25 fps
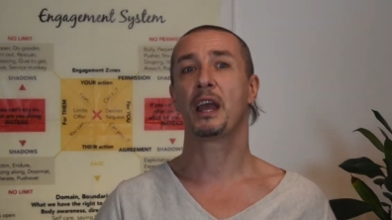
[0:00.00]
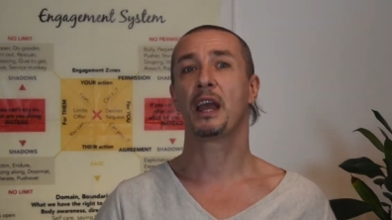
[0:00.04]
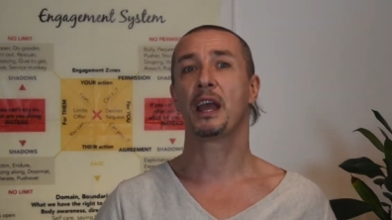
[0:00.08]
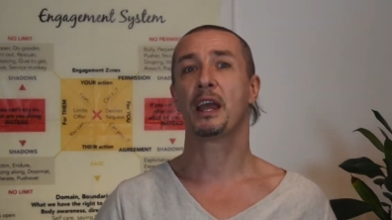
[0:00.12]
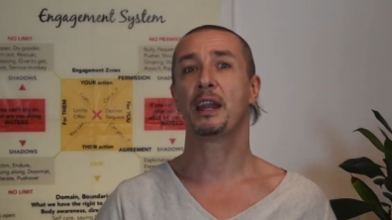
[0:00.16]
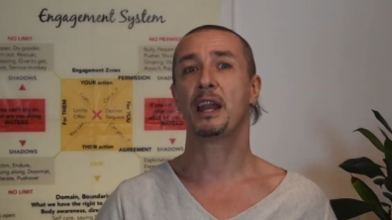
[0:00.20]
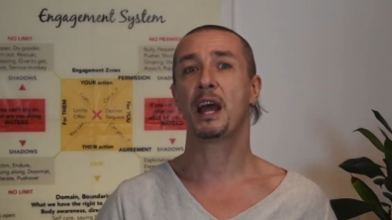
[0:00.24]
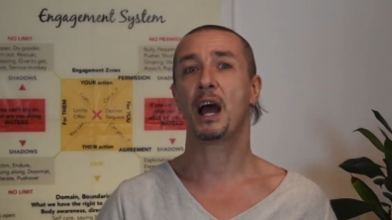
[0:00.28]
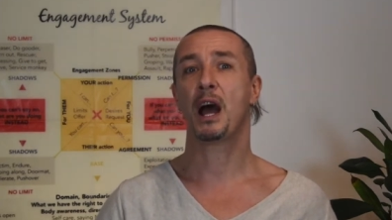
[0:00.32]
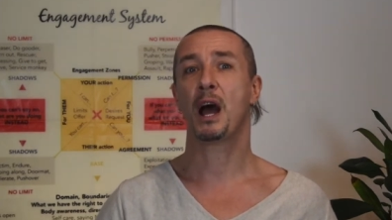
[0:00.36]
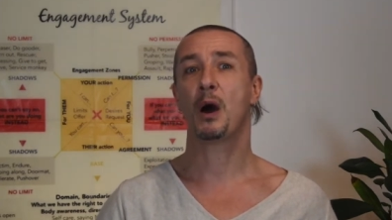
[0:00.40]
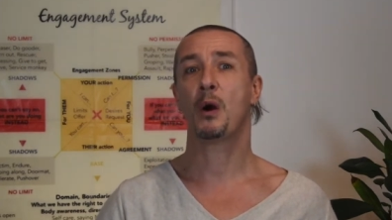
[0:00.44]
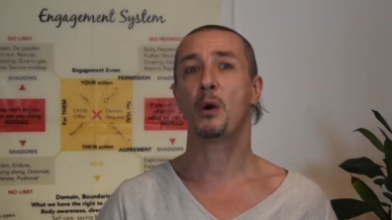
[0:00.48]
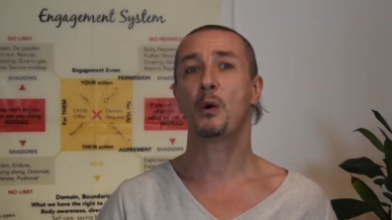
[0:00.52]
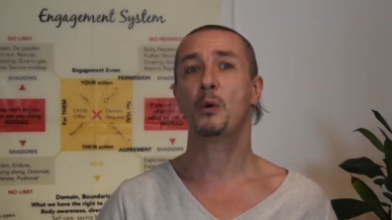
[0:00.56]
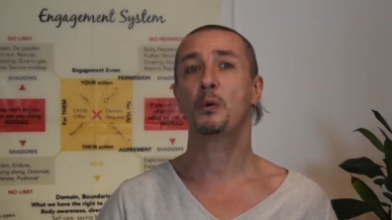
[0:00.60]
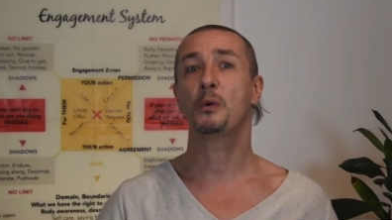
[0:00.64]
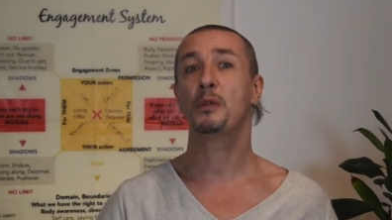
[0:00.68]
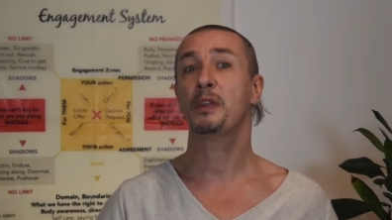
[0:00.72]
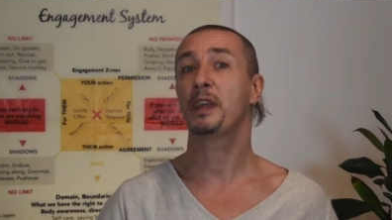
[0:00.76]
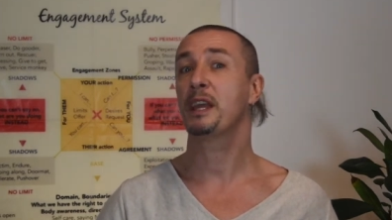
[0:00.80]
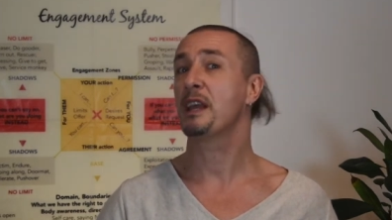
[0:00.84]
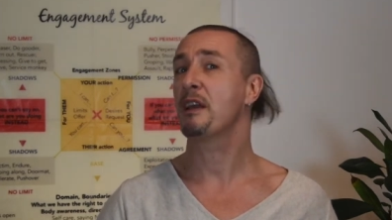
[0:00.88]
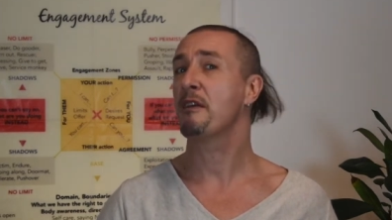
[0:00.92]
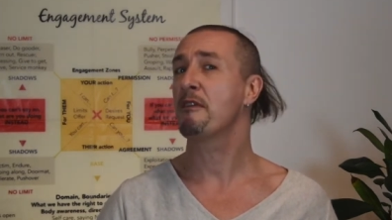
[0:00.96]
and
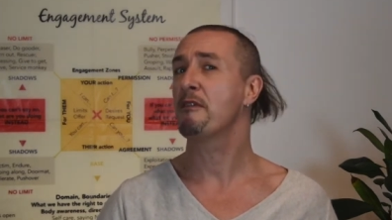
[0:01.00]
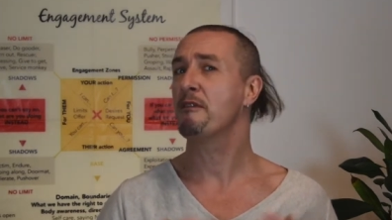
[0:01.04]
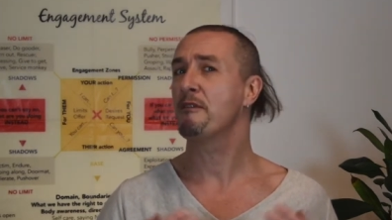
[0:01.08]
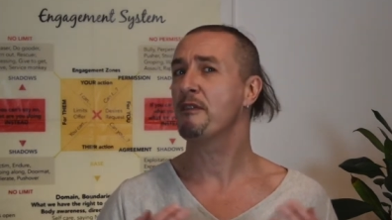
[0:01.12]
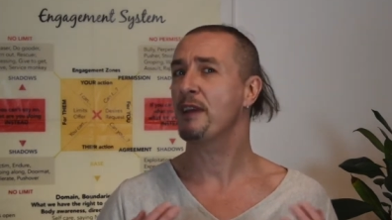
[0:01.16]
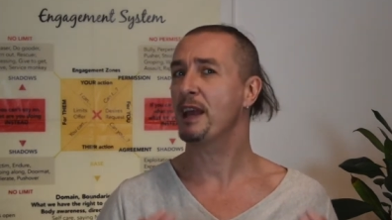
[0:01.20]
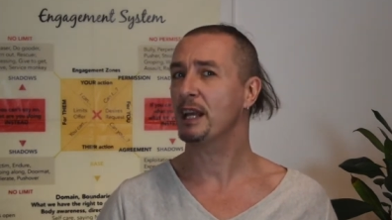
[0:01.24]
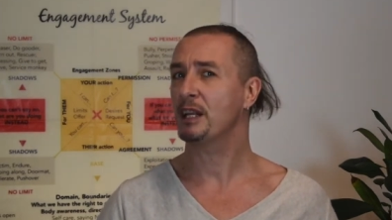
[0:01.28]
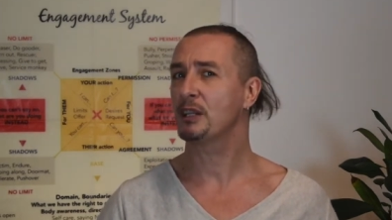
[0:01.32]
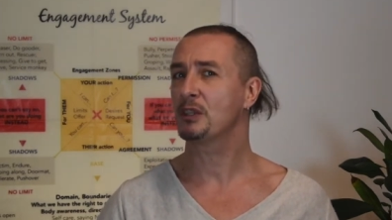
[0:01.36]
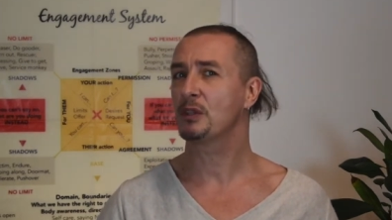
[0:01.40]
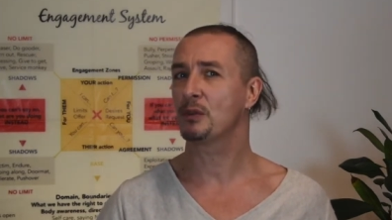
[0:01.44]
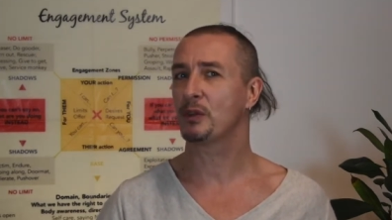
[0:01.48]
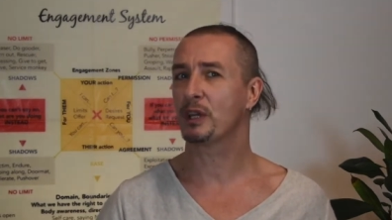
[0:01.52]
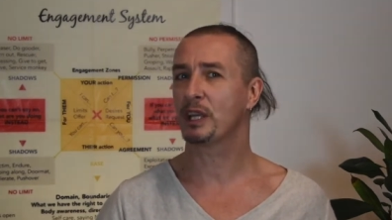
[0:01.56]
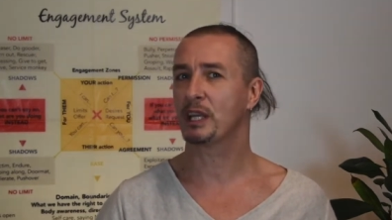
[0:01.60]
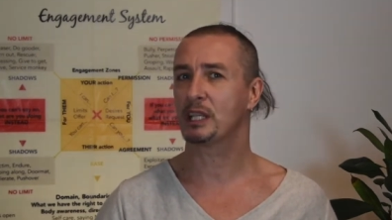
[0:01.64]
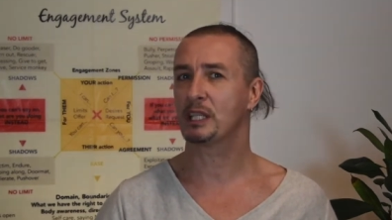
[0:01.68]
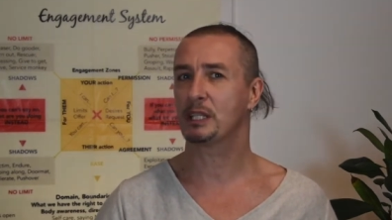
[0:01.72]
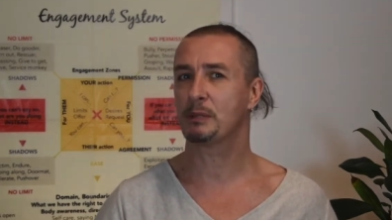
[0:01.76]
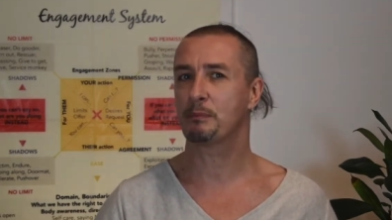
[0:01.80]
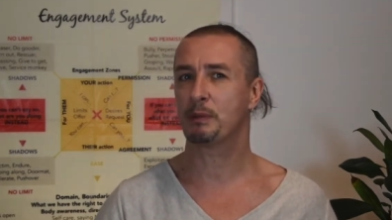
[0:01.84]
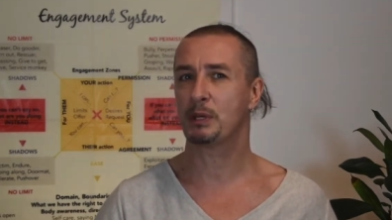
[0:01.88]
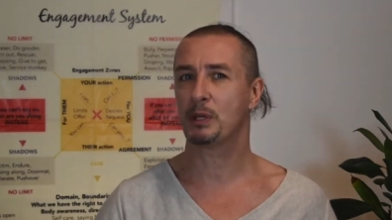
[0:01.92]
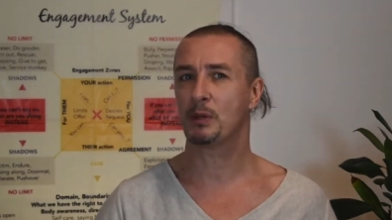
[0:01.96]
how they affect your
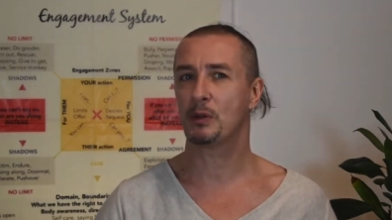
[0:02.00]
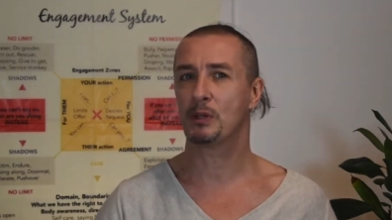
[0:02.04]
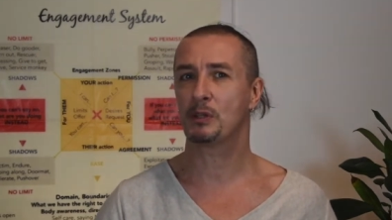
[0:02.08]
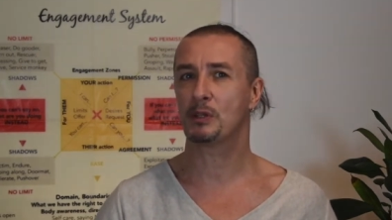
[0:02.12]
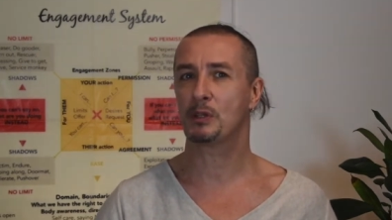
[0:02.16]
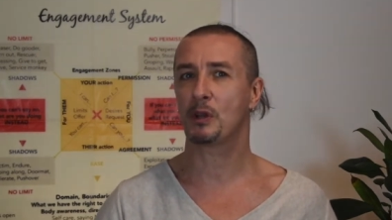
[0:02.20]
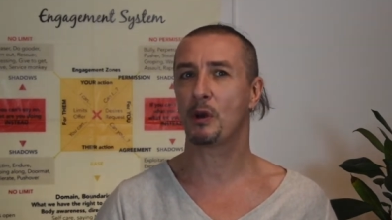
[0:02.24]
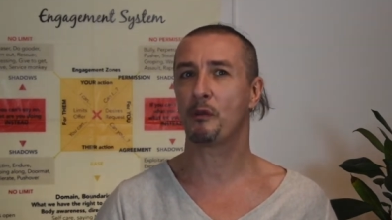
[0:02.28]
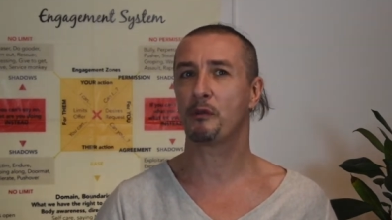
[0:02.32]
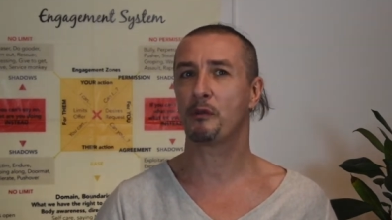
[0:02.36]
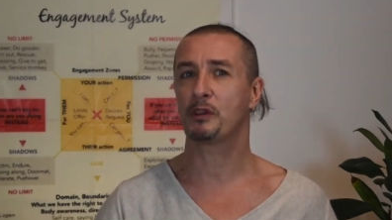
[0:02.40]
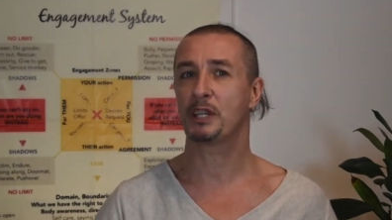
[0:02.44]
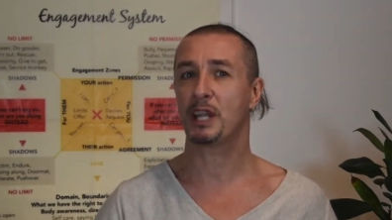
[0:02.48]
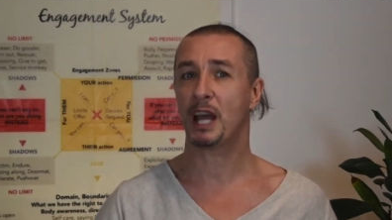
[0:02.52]
experience of